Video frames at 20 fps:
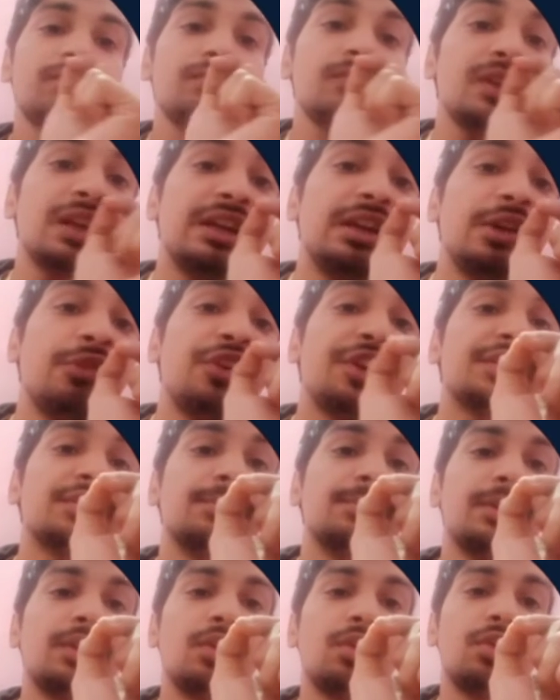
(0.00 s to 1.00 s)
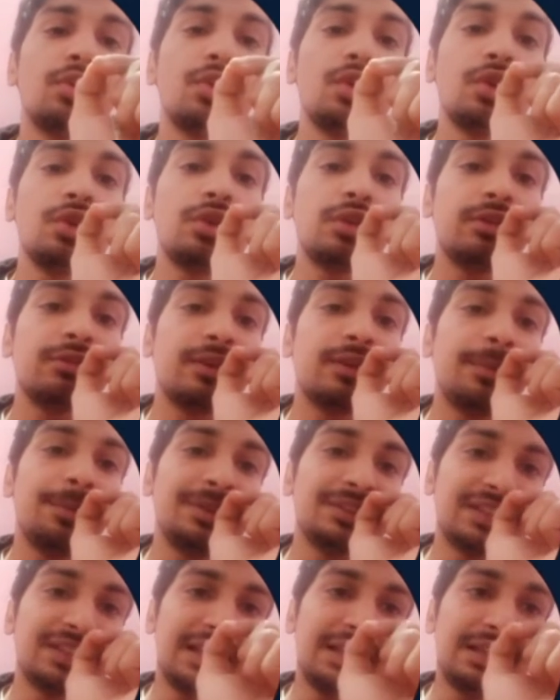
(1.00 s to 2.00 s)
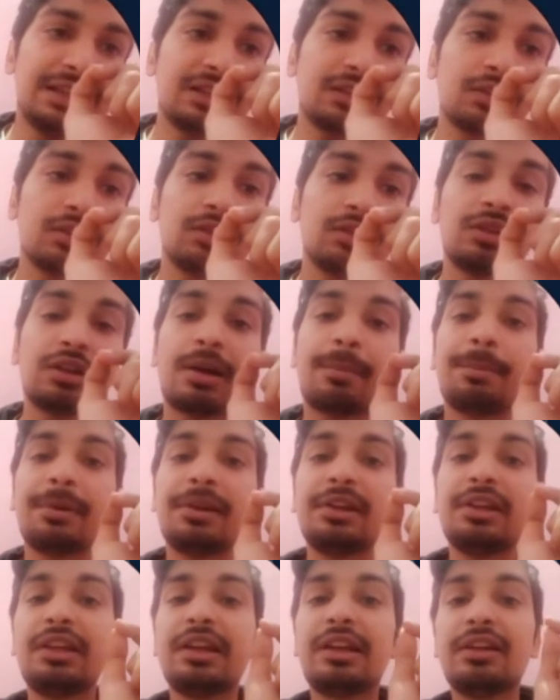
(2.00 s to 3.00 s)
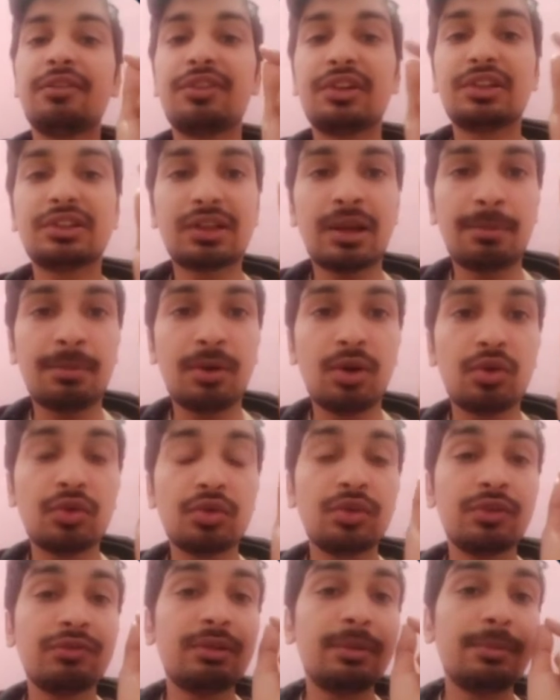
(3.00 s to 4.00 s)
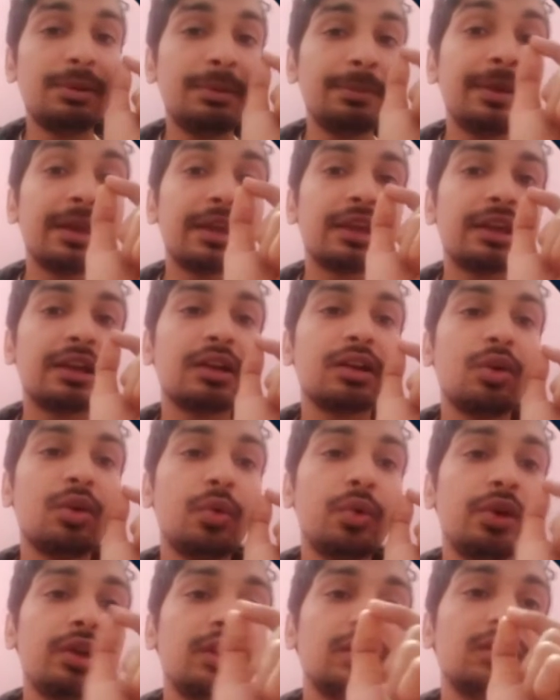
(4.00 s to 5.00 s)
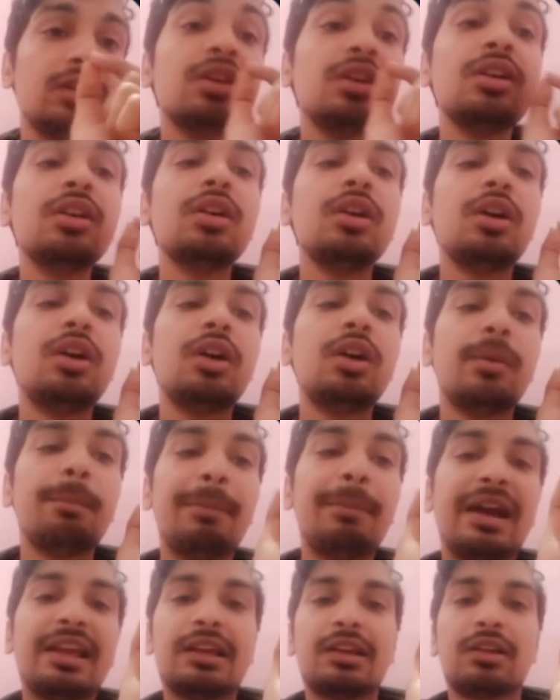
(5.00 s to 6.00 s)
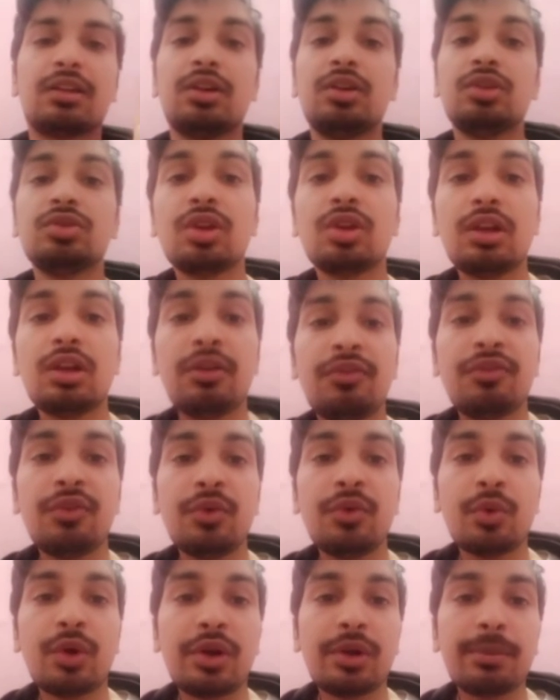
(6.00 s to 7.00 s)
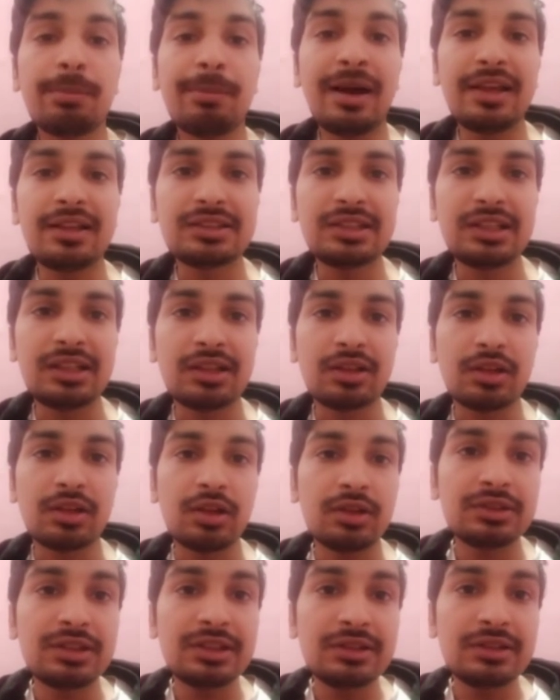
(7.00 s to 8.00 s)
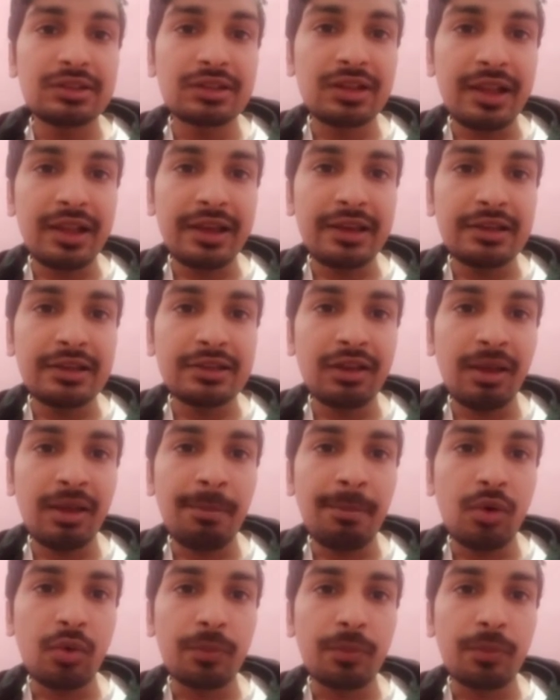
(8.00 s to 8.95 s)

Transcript: if it is below, you will be selling the company, and if it is above, you will be making only the buying. So if you want to buy, see this line is above.